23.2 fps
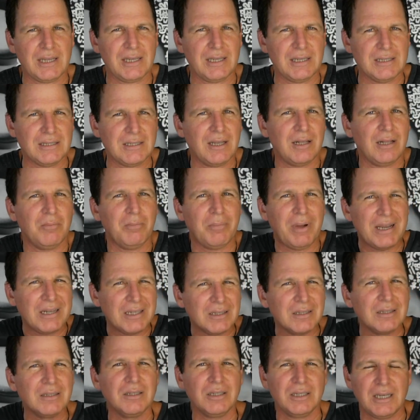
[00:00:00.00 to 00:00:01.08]
can tell, by
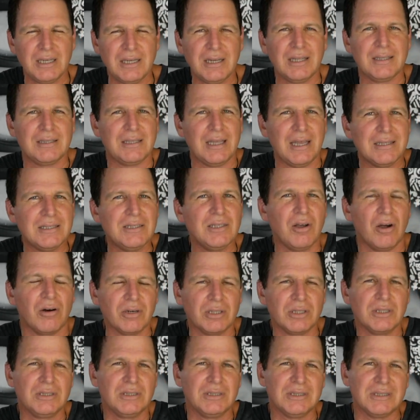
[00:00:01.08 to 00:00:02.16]
looking at the
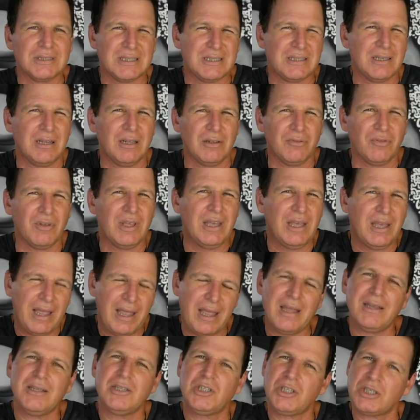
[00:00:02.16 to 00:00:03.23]
article itself
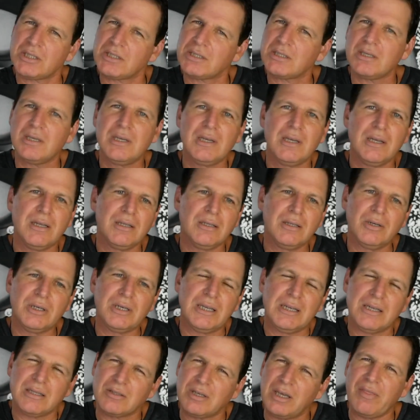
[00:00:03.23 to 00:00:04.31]
and just
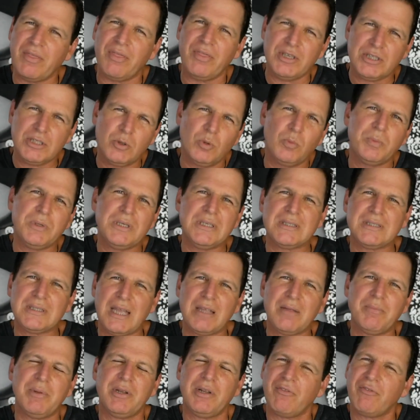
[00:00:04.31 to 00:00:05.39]
looking at, okay, this will be
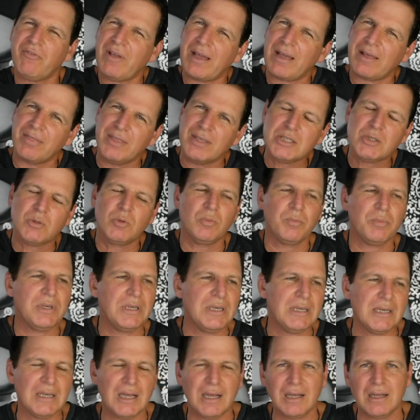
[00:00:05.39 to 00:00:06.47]
statement of fact, this will
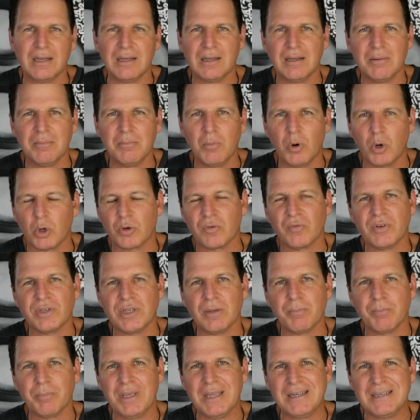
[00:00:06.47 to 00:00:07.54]
be more of an
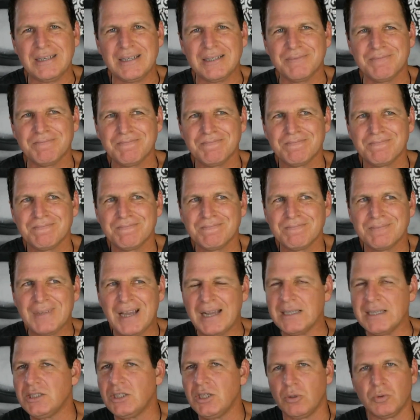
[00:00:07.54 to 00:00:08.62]
opinion,
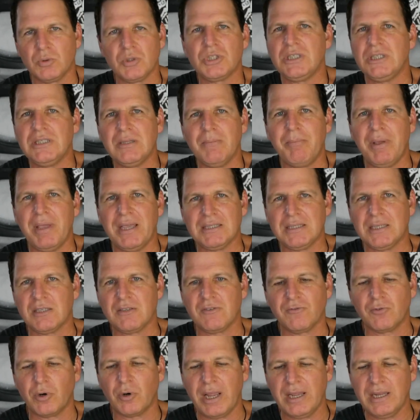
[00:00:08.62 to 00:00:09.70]
I don't see the basis
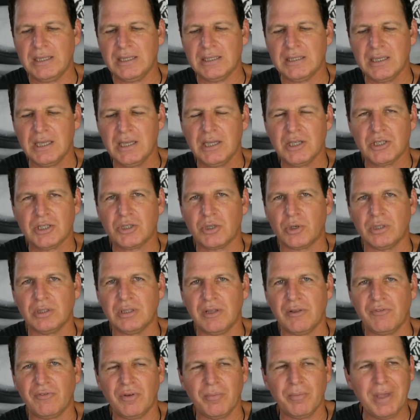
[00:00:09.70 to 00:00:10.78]
for any sort of
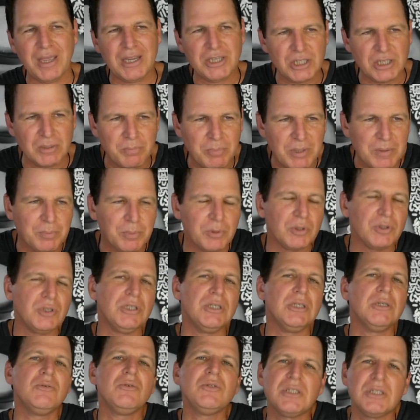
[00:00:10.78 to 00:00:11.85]
defamation. People
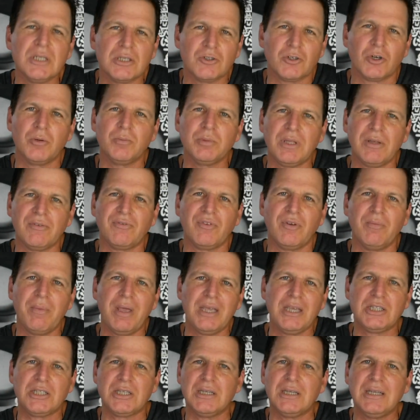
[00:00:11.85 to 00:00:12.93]
use the term
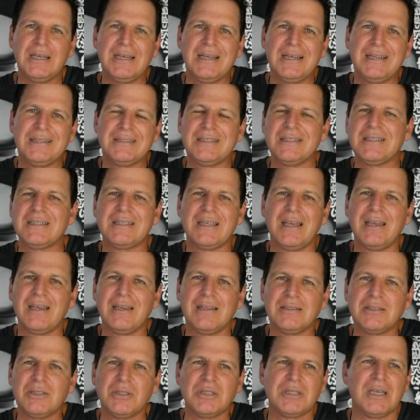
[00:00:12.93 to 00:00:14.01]
defamation to
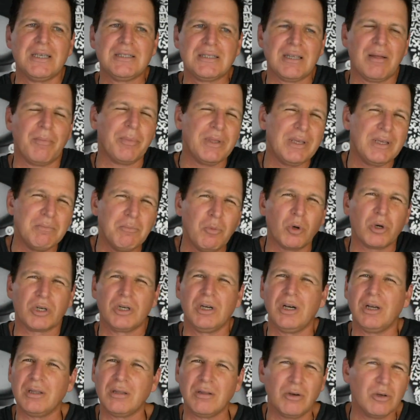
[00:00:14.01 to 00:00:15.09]
say something more
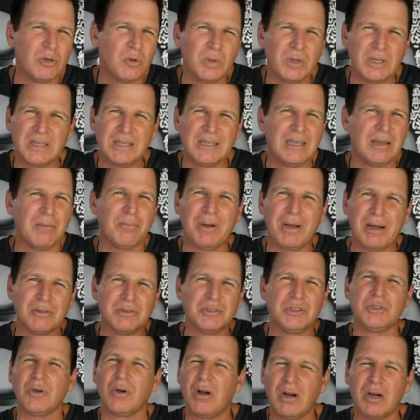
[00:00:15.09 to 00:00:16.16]
colloquially
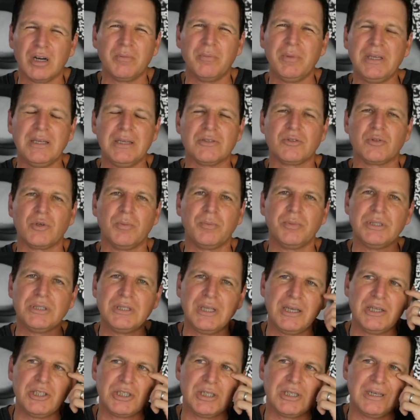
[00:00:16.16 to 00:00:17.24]
about you harming his
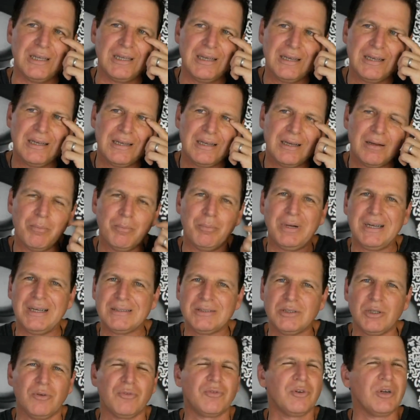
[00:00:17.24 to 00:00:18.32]
reputation, but
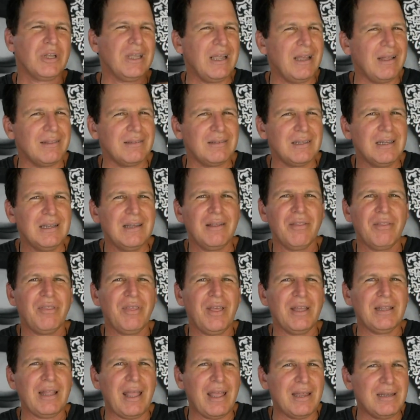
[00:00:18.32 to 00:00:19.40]
don't forget
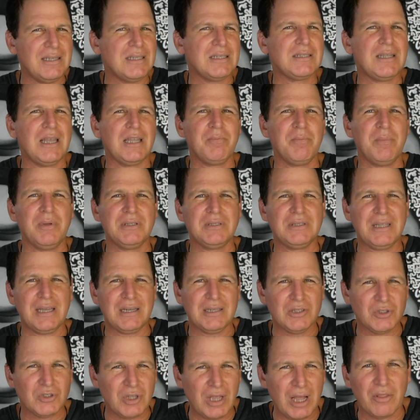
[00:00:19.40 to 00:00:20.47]
that any statement that
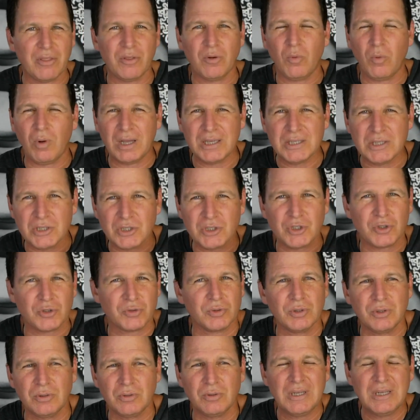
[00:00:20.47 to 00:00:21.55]
is otherwise
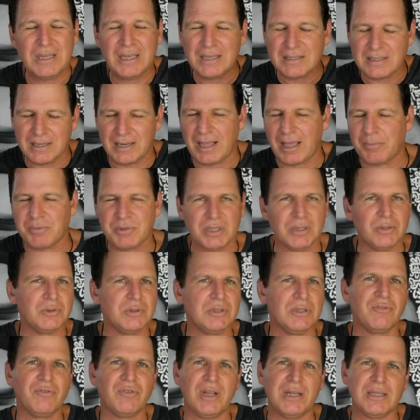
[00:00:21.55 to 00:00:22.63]
true is an absolute
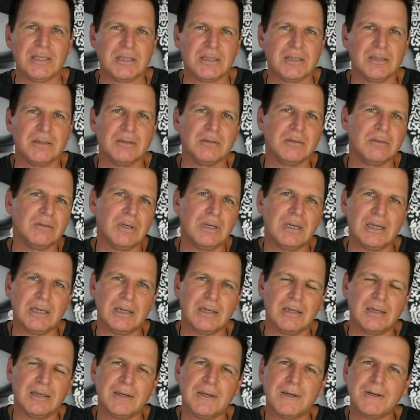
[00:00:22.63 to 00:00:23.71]
defense
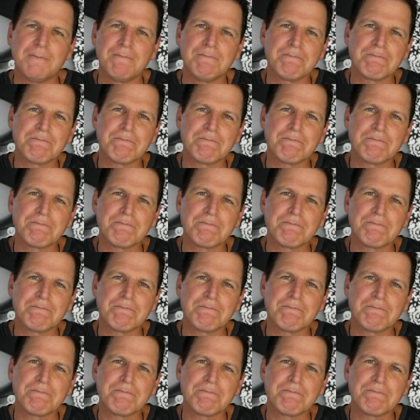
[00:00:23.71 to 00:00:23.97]
to